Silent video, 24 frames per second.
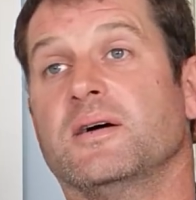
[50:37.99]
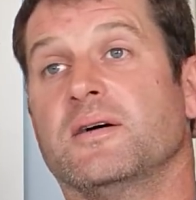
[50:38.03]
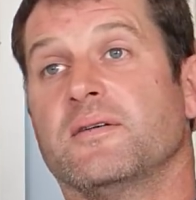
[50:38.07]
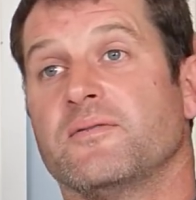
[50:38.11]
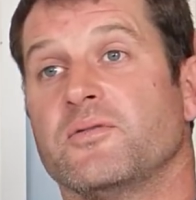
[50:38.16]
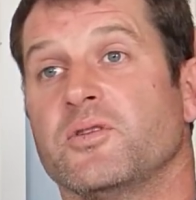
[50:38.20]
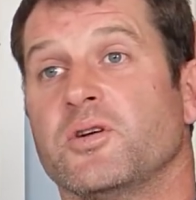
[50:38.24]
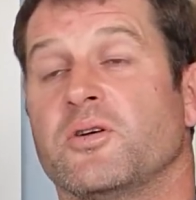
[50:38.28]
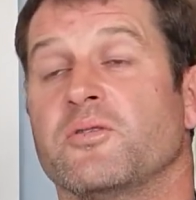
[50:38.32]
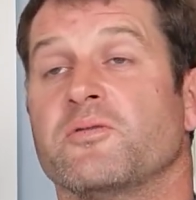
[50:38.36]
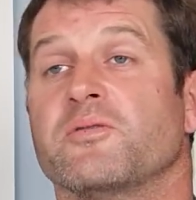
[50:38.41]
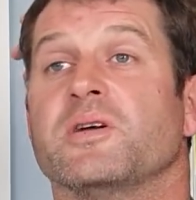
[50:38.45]

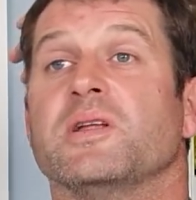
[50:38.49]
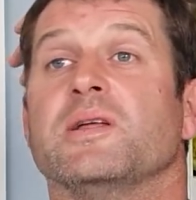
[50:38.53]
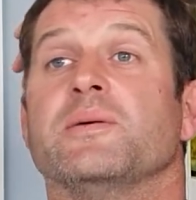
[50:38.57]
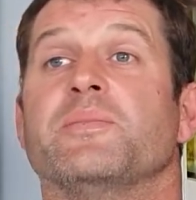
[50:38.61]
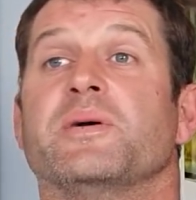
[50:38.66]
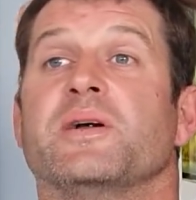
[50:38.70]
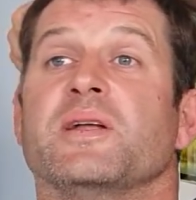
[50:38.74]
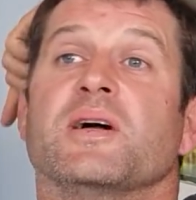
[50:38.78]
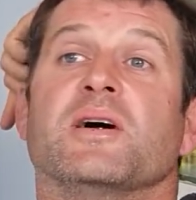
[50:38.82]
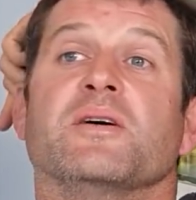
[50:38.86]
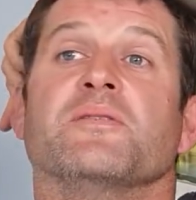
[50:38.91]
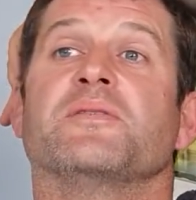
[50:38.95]
Not really
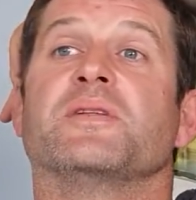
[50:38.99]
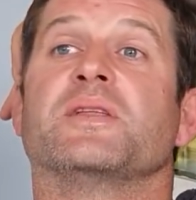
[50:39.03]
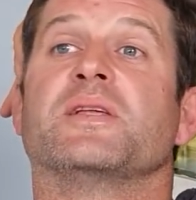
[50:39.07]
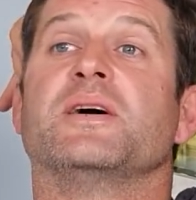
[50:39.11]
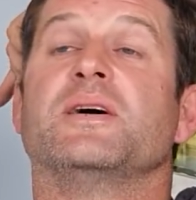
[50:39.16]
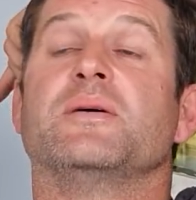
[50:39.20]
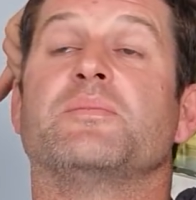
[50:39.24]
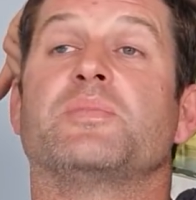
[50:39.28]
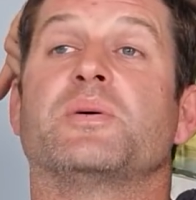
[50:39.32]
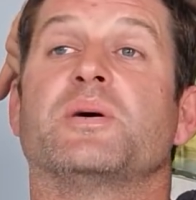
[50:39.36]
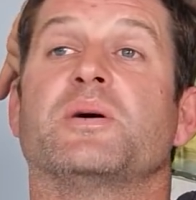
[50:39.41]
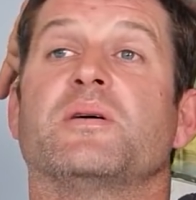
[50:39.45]
been over
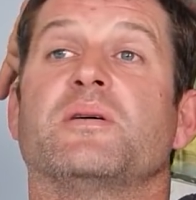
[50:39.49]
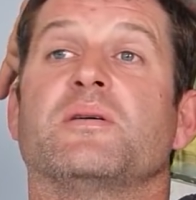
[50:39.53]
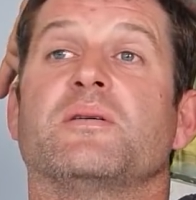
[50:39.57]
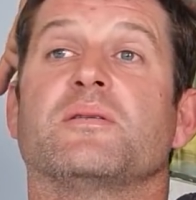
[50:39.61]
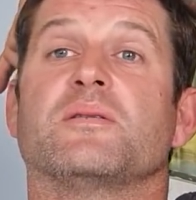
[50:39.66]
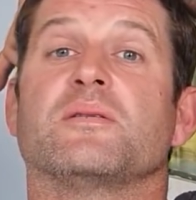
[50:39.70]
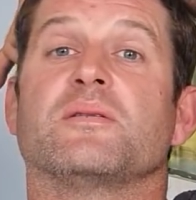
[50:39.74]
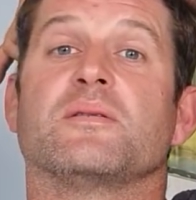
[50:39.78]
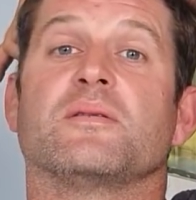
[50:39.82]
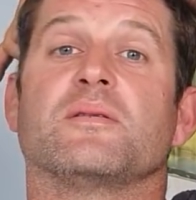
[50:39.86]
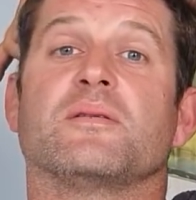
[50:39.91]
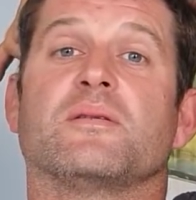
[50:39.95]
there, but
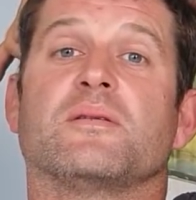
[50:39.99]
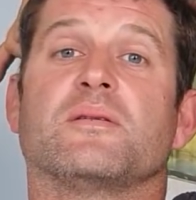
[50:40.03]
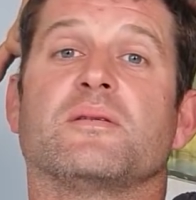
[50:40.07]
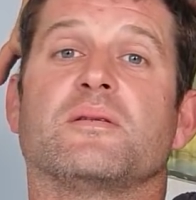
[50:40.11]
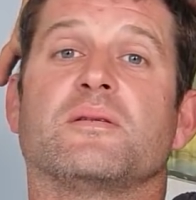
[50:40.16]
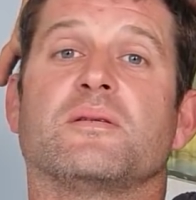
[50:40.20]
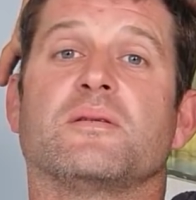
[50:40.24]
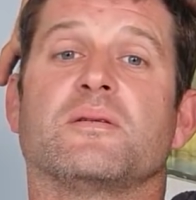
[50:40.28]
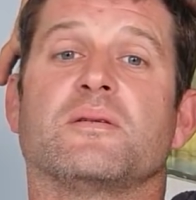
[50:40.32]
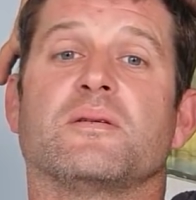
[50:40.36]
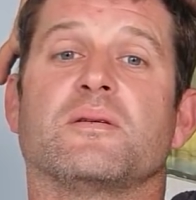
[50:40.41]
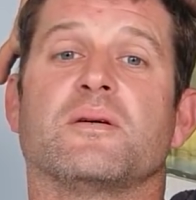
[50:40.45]

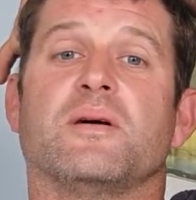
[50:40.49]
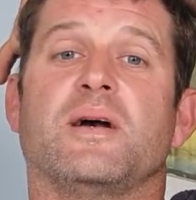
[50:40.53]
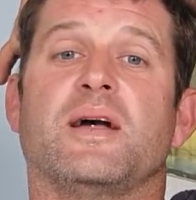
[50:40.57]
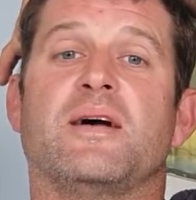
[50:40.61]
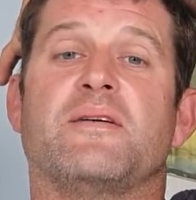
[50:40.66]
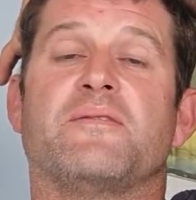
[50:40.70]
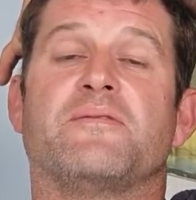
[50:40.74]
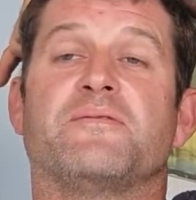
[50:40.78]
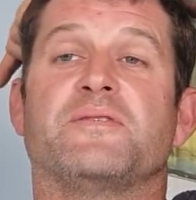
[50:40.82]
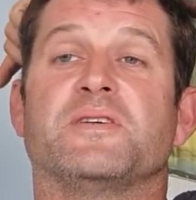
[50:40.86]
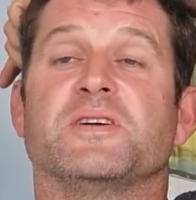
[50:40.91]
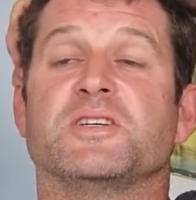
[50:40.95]
I
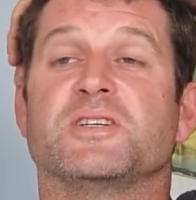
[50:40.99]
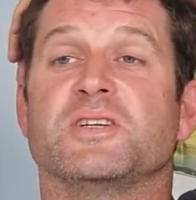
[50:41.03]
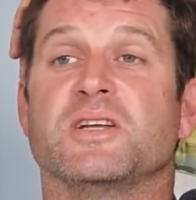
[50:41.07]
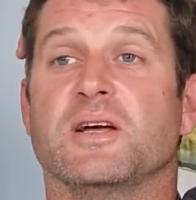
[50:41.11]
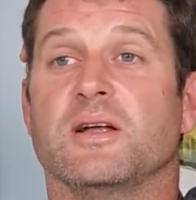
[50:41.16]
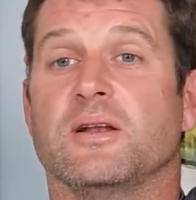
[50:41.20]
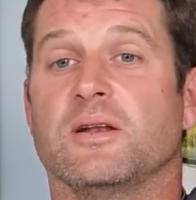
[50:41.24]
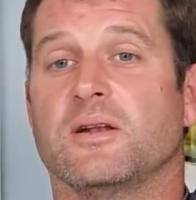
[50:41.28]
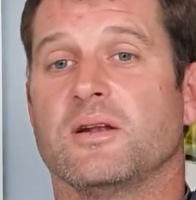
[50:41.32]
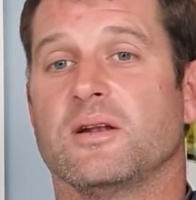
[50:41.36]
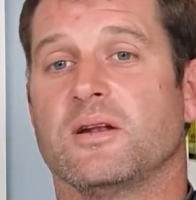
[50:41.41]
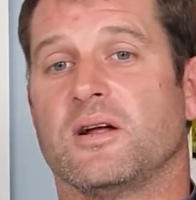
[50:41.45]
have fished it a
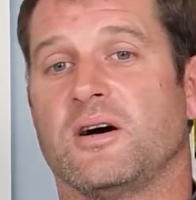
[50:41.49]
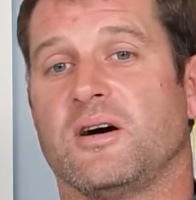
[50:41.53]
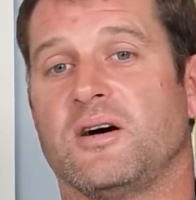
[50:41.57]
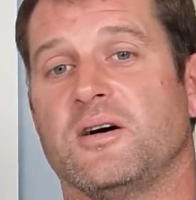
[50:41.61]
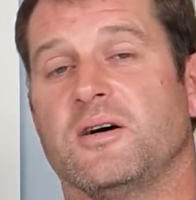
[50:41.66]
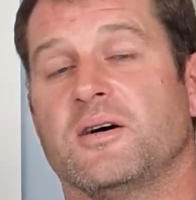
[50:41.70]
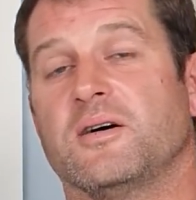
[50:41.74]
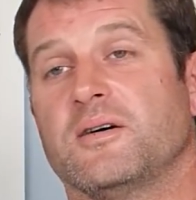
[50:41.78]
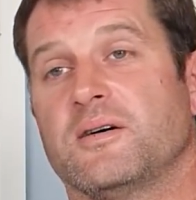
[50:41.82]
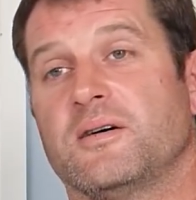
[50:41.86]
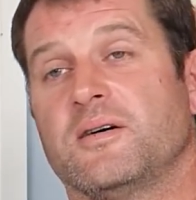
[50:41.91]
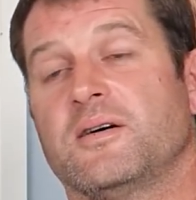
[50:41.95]

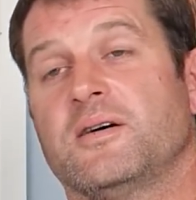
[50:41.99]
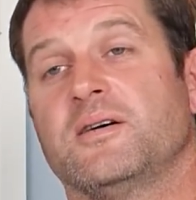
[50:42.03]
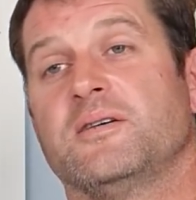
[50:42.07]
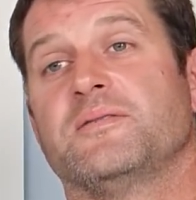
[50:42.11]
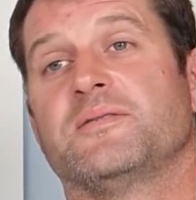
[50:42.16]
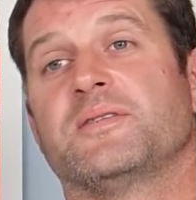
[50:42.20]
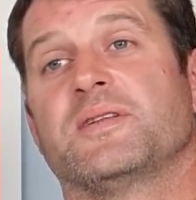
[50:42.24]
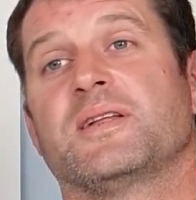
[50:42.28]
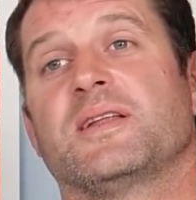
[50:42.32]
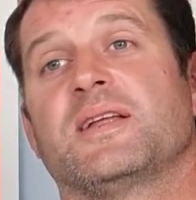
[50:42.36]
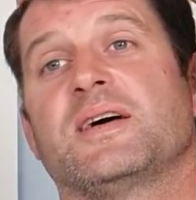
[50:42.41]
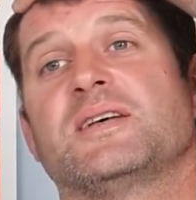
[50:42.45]
lot over
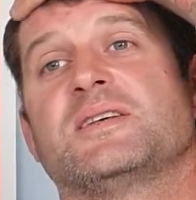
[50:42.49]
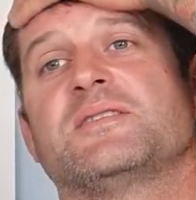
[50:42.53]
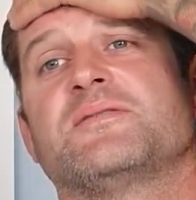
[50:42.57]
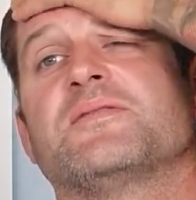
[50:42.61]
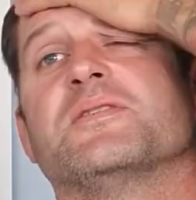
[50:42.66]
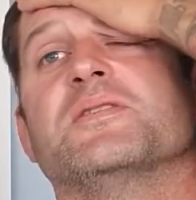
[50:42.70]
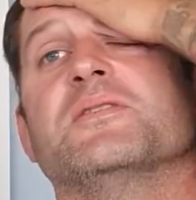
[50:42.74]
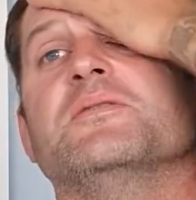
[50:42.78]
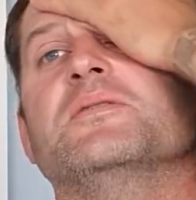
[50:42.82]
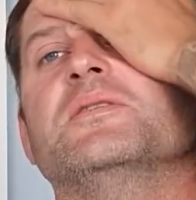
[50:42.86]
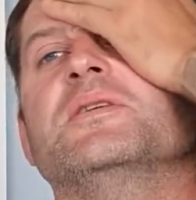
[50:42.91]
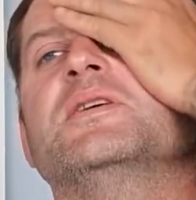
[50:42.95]
the last
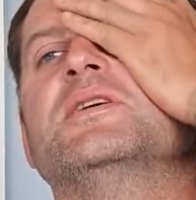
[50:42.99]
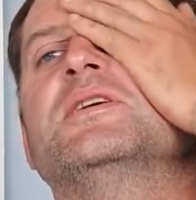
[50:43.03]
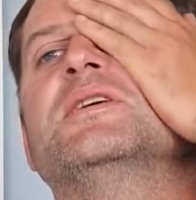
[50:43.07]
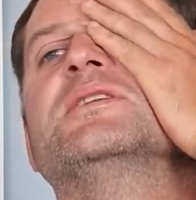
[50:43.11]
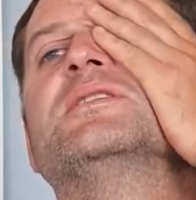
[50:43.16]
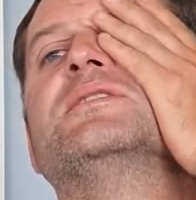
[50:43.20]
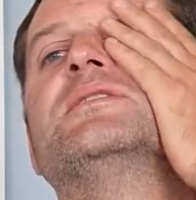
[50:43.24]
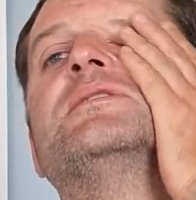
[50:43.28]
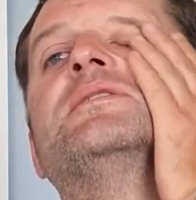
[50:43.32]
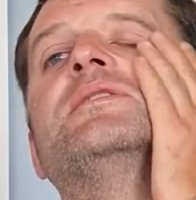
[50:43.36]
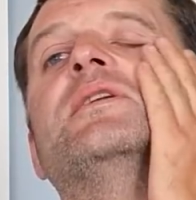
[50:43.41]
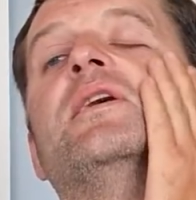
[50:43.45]
few
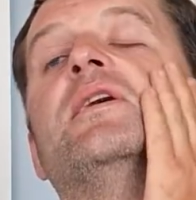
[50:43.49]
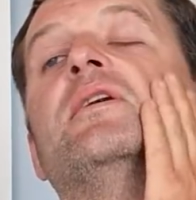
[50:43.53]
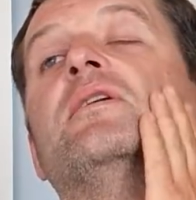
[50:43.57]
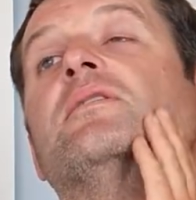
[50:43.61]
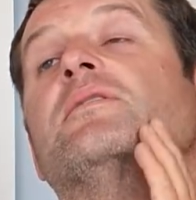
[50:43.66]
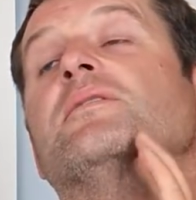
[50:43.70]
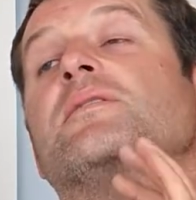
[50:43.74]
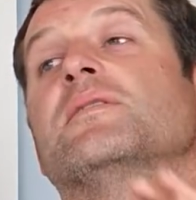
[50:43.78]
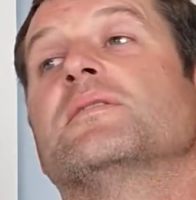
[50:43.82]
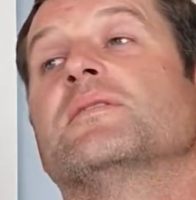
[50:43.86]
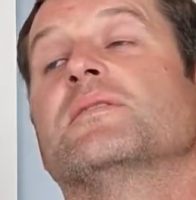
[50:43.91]
years, so